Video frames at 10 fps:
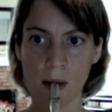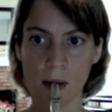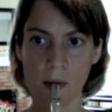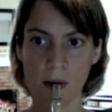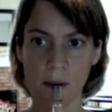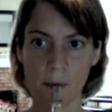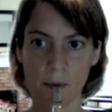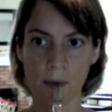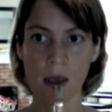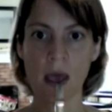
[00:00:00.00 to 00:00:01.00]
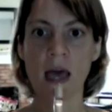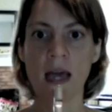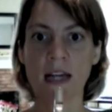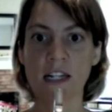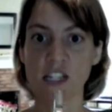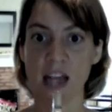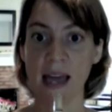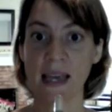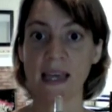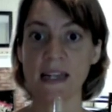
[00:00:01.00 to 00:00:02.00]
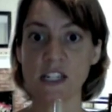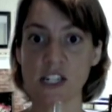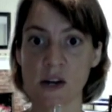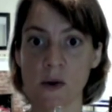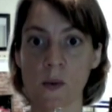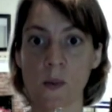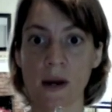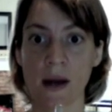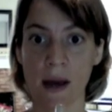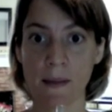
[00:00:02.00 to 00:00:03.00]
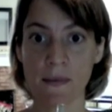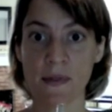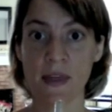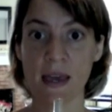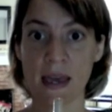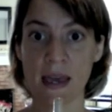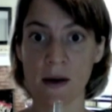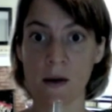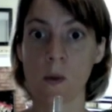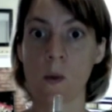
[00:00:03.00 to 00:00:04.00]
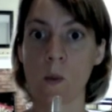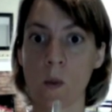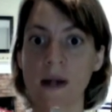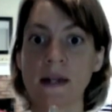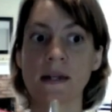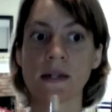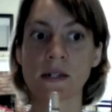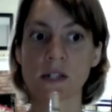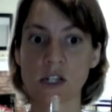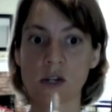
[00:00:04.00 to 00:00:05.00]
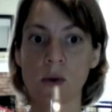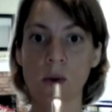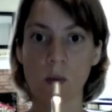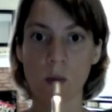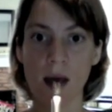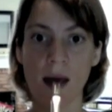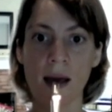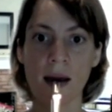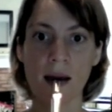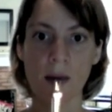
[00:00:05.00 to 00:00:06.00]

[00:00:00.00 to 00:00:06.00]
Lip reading: Here we go. Jack and Jill went up the hill. 1, 2, ready.